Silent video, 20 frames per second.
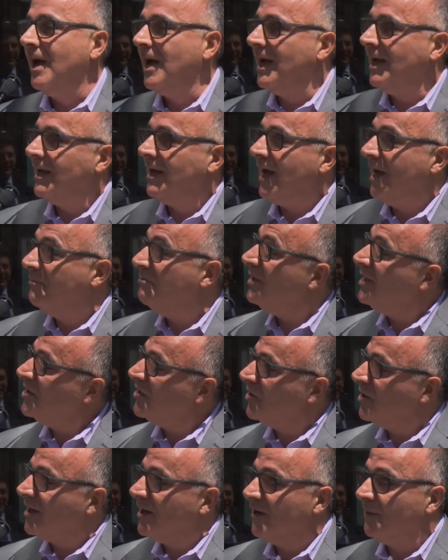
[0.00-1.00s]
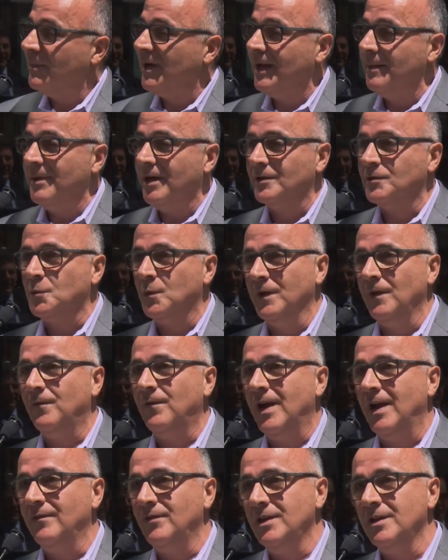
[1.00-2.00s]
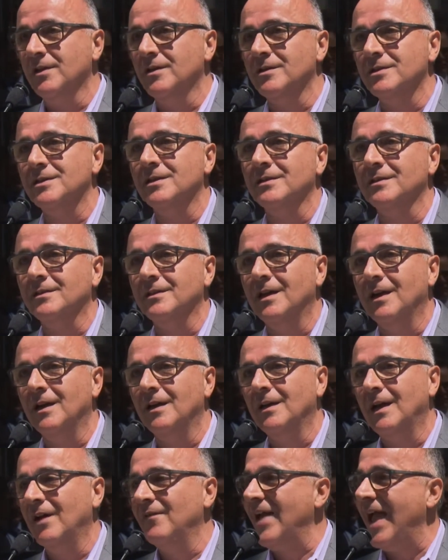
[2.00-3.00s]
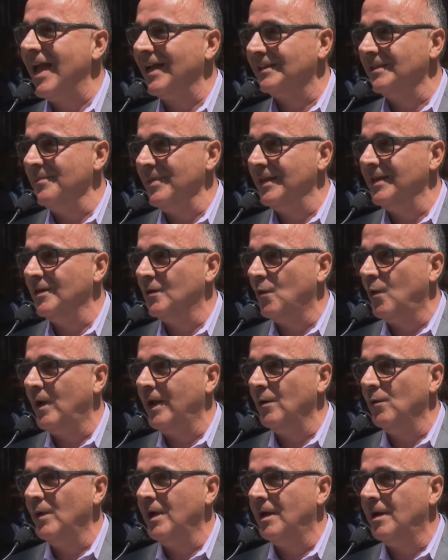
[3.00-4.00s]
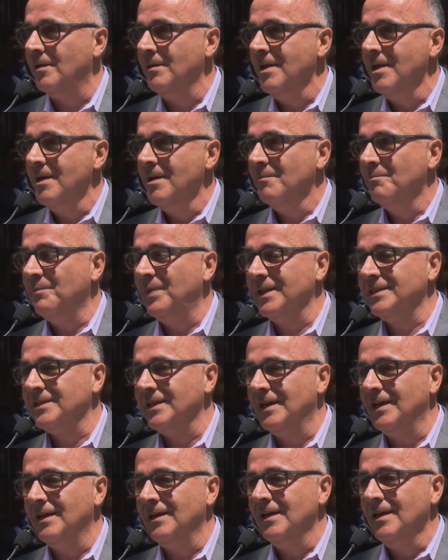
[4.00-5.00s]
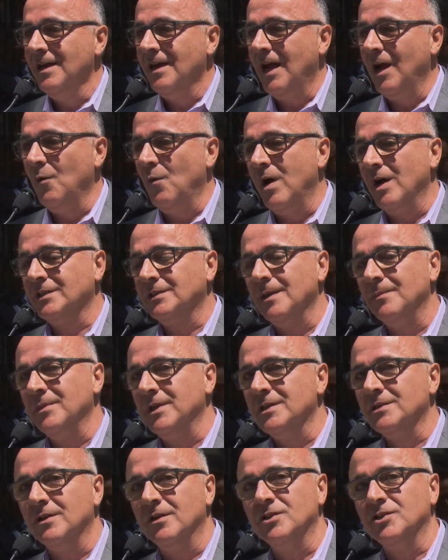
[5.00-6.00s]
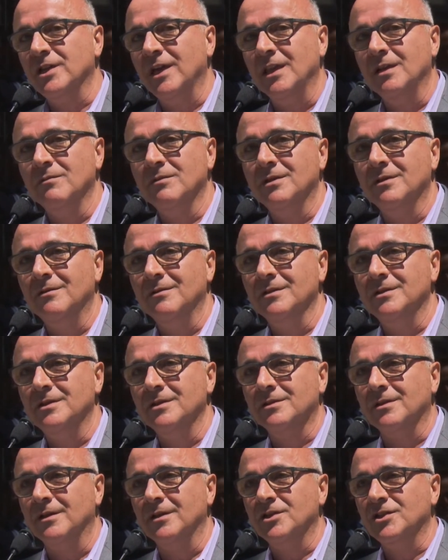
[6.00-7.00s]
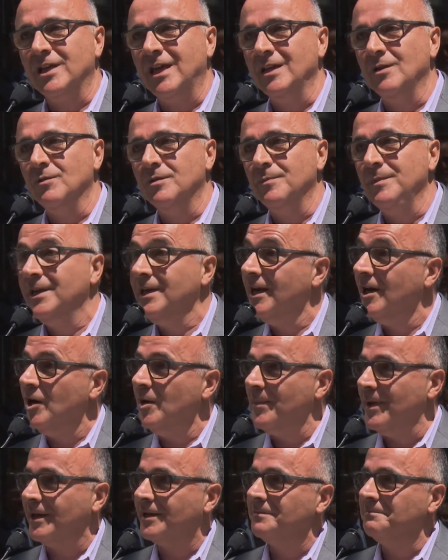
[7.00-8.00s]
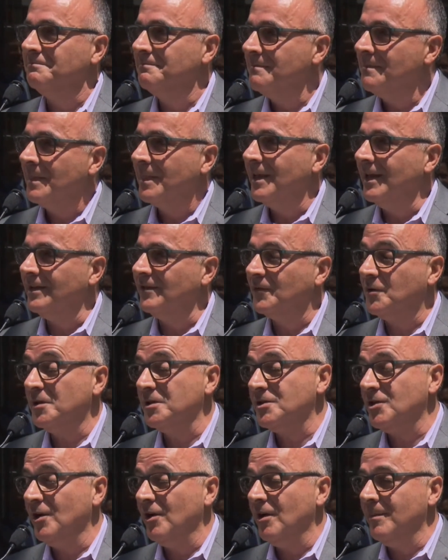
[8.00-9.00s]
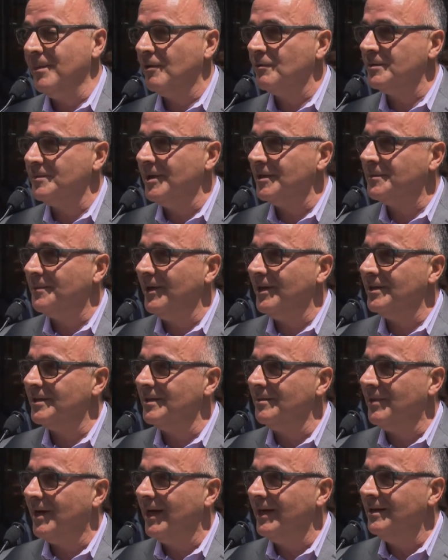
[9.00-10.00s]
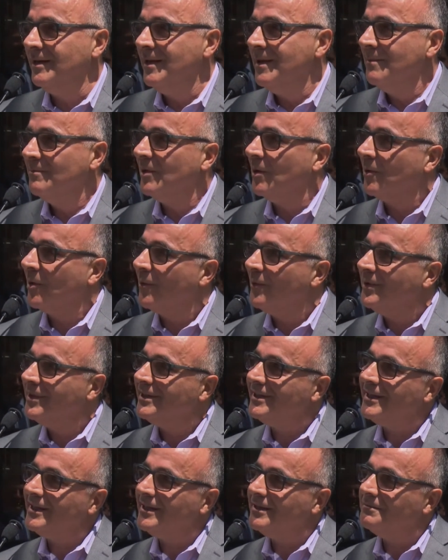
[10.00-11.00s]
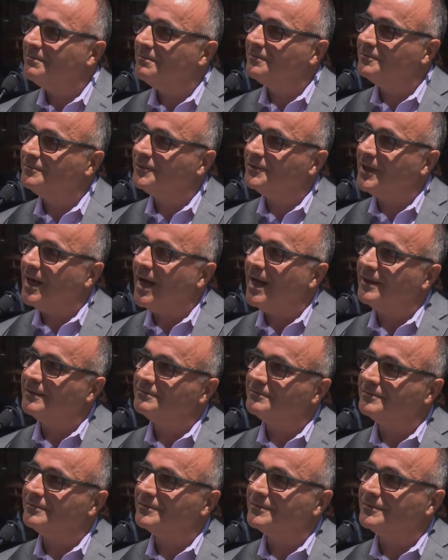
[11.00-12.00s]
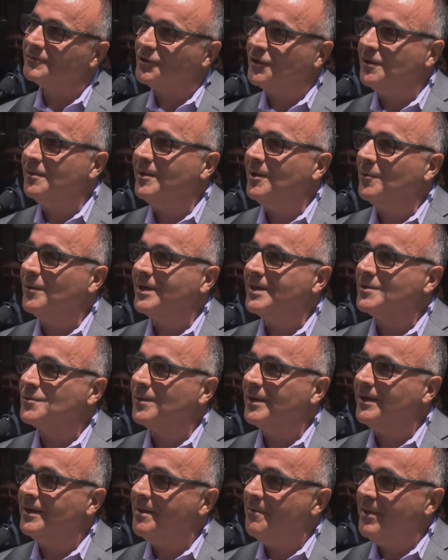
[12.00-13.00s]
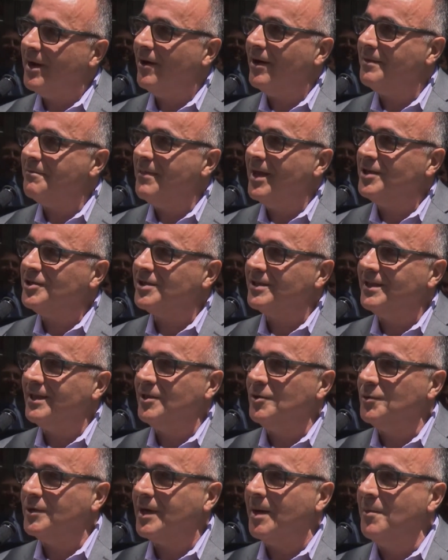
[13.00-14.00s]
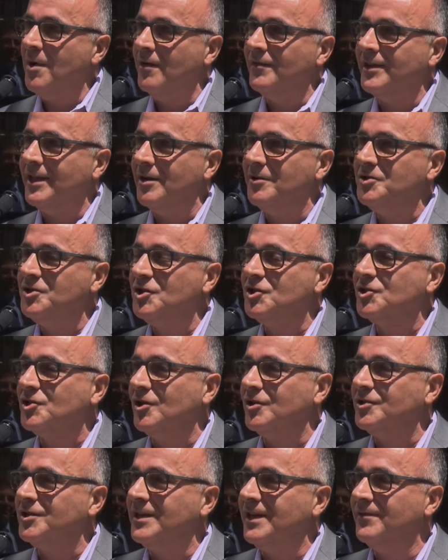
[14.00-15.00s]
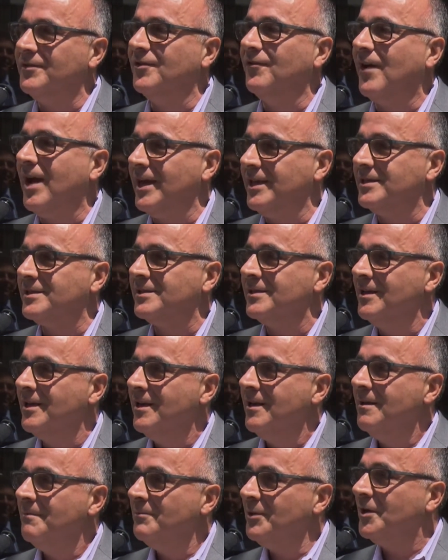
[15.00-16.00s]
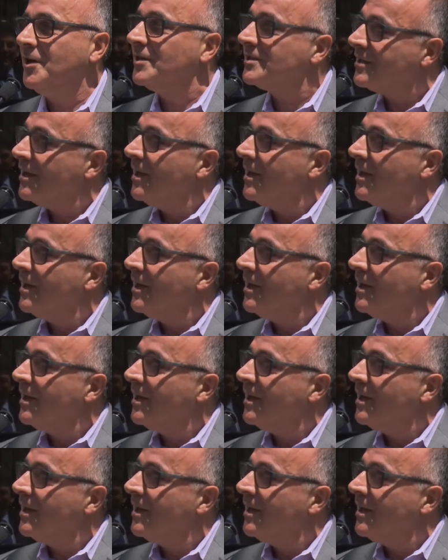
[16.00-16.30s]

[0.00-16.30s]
I beat her here by about 25 years, and I've acclimated quite well. But I walked up and I started chatting with her, and she started chatting with me in Arabic. And of course, her Arabic was much better than mine. But what really got to me was when the mayor had mentioned that you'd come over there and she'd start to give advice. Because